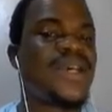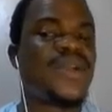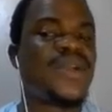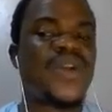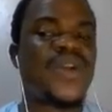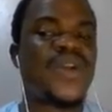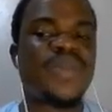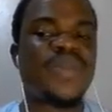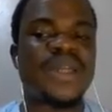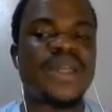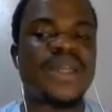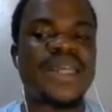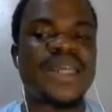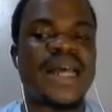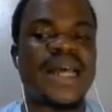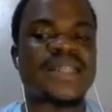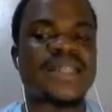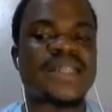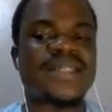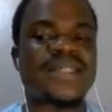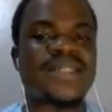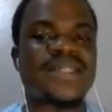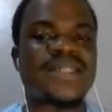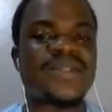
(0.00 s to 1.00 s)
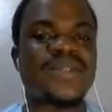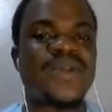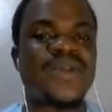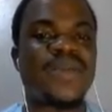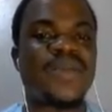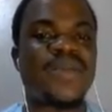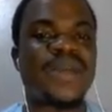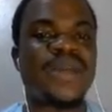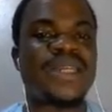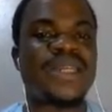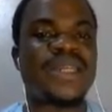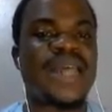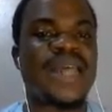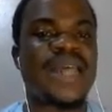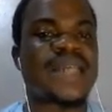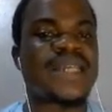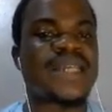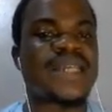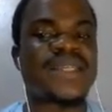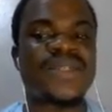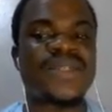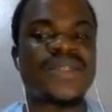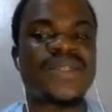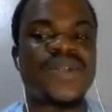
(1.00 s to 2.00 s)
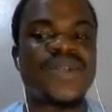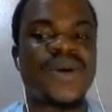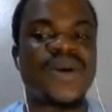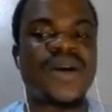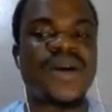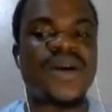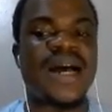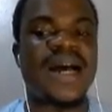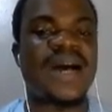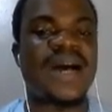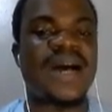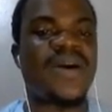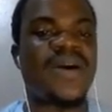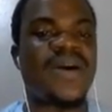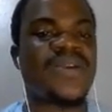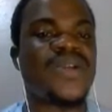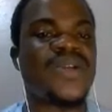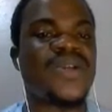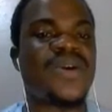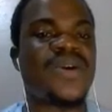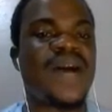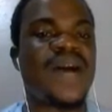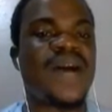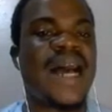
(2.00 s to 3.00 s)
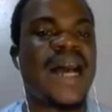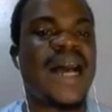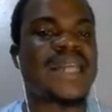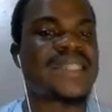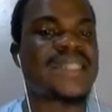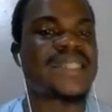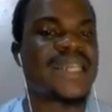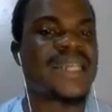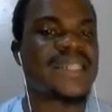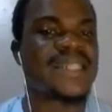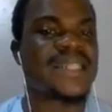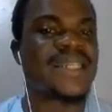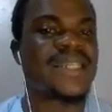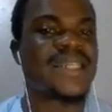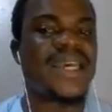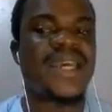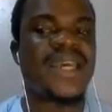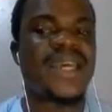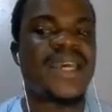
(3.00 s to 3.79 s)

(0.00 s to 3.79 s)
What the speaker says: Nobody assesses your accent.